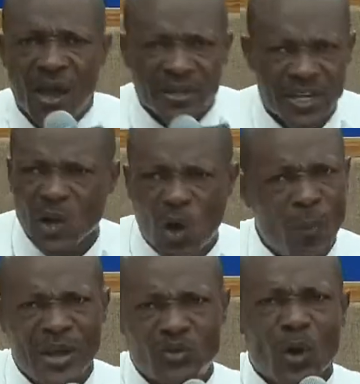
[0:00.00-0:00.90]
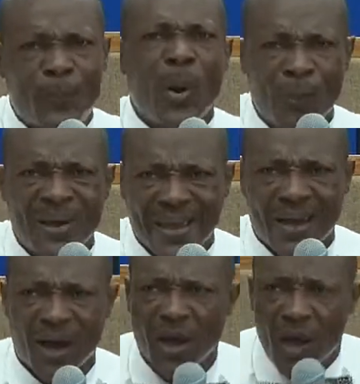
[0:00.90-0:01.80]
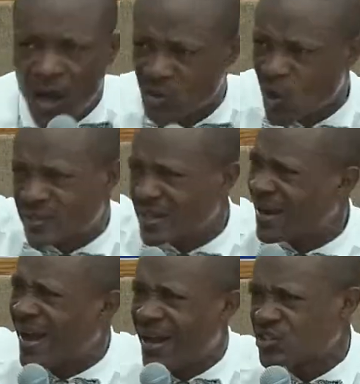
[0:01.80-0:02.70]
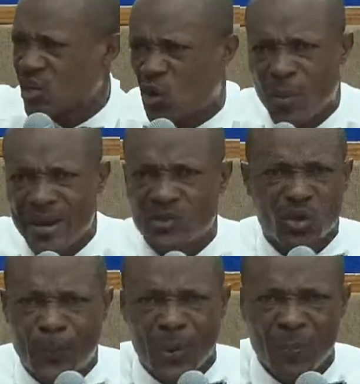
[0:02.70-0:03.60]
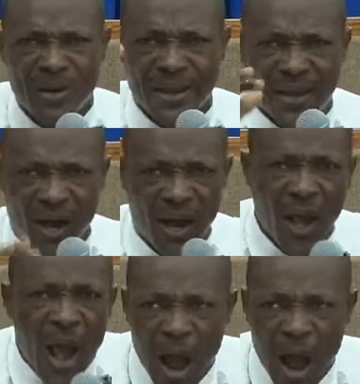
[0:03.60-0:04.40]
Thing come into public. Dirty laundry come into public. I